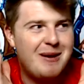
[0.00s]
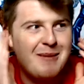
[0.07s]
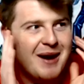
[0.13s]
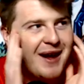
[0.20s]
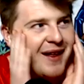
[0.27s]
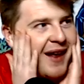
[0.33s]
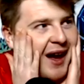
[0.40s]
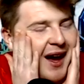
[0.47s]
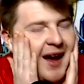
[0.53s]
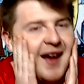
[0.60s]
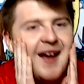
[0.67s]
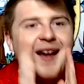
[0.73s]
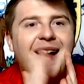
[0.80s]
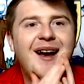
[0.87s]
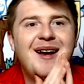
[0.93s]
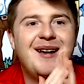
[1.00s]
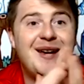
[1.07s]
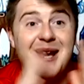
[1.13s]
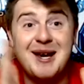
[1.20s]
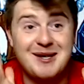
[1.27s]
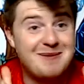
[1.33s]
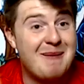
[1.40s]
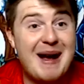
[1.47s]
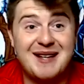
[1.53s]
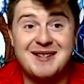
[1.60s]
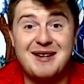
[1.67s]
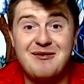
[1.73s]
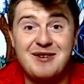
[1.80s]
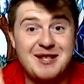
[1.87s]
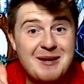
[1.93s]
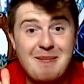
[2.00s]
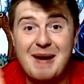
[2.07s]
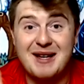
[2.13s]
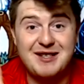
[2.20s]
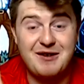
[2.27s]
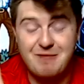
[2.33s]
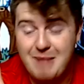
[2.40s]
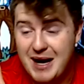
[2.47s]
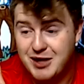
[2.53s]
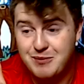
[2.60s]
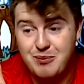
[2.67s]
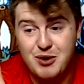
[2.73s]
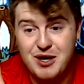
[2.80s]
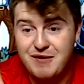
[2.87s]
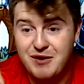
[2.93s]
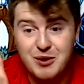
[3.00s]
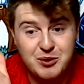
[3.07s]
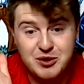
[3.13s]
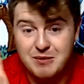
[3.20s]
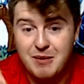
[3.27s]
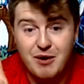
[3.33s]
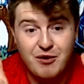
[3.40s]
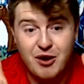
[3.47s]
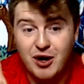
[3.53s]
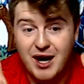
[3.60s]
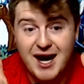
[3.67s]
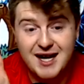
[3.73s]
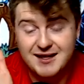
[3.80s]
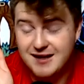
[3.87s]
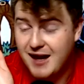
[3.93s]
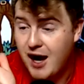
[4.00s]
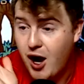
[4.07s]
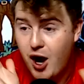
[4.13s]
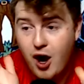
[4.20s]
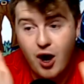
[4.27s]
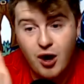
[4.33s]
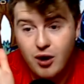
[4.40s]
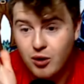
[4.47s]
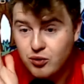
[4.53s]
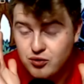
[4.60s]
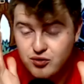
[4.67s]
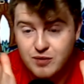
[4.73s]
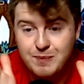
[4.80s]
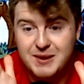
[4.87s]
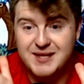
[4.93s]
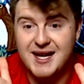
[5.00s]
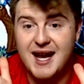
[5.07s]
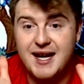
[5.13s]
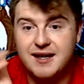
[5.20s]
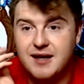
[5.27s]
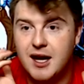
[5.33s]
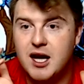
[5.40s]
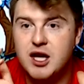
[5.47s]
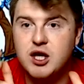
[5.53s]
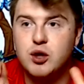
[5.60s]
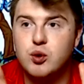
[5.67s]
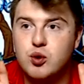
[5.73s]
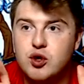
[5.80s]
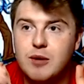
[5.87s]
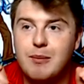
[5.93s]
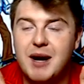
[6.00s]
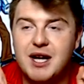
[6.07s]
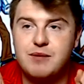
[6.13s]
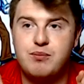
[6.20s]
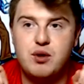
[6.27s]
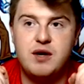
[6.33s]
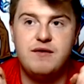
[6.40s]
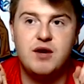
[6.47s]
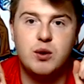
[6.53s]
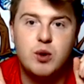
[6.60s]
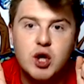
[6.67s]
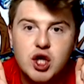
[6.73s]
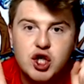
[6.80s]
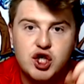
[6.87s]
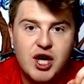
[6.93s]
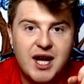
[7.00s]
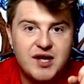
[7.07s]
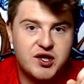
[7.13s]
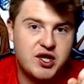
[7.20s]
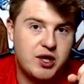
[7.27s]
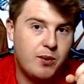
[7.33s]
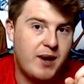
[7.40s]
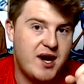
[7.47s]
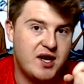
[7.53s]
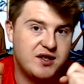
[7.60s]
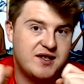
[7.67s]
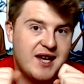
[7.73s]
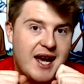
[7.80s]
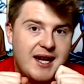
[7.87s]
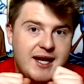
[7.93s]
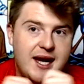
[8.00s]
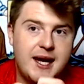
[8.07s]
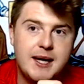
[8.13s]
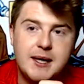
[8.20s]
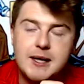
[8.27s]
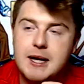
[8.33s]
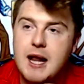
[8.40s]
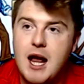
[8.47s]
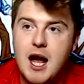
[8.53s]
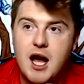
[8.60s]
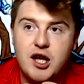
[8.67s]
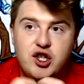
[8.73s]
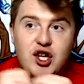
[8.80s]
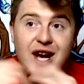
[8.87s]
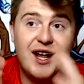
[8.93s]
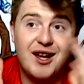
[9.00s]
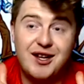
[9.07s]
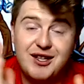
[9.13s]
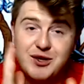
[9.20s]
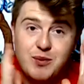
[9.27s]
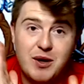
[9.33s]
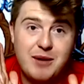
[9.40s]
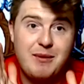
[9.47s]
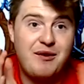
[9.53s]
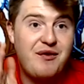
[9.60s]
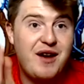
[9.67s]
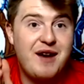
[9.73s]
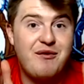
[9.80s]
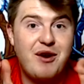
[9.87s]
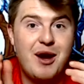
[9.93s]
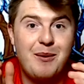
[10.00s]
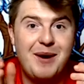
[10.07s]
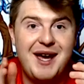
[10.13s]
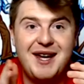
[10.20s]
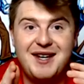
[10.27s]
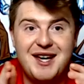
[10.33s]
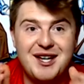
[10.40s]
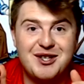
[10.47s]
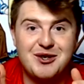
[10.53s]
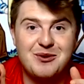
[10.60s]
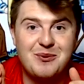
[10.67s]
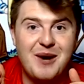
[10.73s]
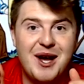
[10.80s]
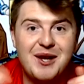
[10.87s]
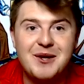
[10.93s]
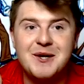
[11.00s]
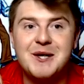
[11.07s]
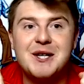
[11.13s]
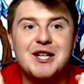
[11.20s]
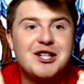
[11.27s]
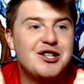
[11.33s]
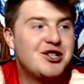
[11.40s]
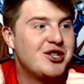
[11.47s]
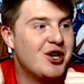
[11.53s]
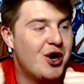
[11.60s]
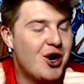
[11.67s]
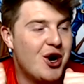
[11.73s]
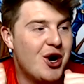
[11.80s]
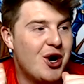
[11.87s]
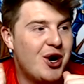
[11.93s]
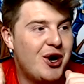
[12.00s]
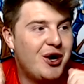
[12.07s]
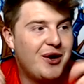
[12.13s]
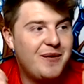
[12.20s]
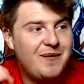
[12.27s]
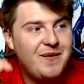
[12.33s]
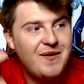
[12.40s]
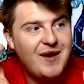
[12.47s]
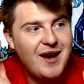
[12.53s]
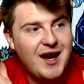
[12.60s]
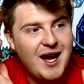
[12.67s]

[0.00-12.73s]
Sorry about that. It is massive. It's a massive match preview tomorrow, guys. 100% a huge match preview. Charlton away on Saturday. Charlton is one of my favourite away days as well. So,